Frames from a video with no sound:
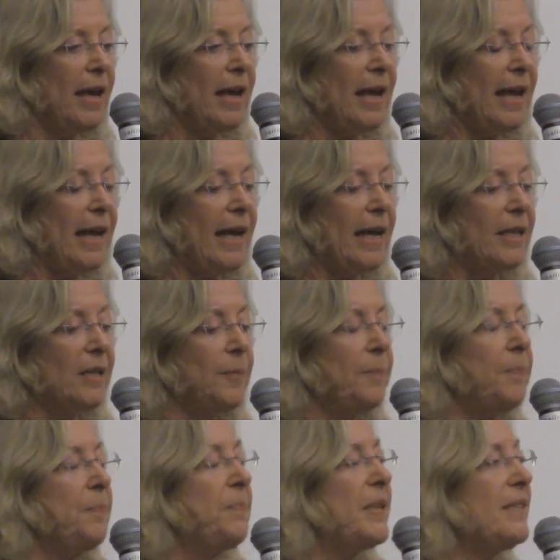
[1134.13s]
And
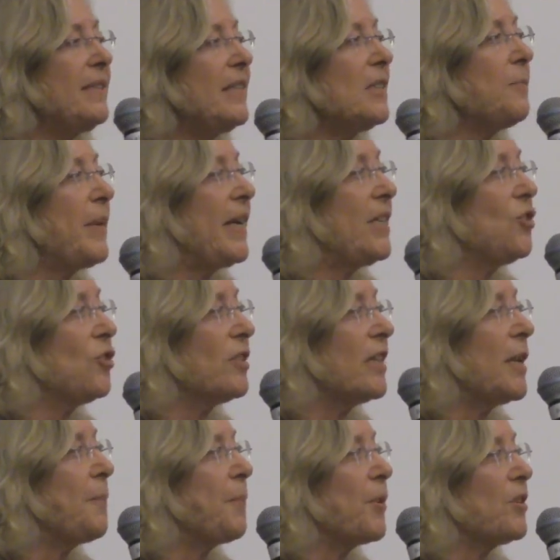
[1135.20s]
business pages
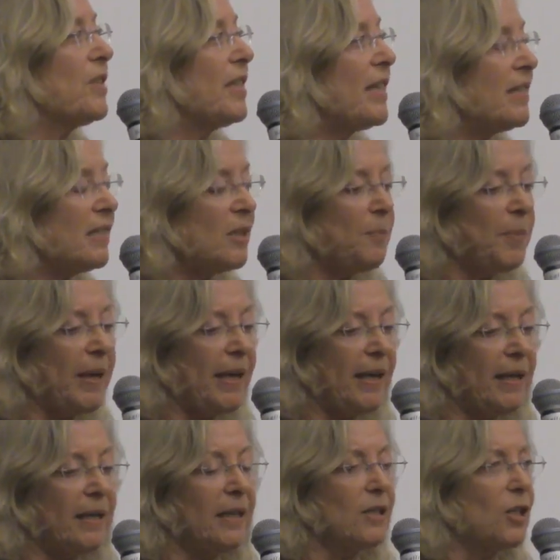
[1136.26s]
can
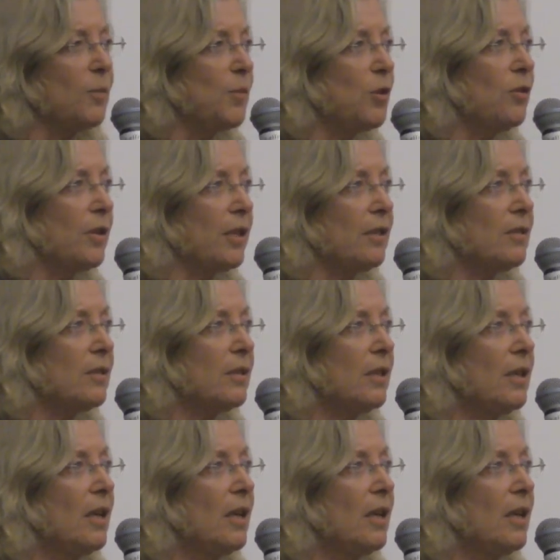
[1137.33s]
participate in communities.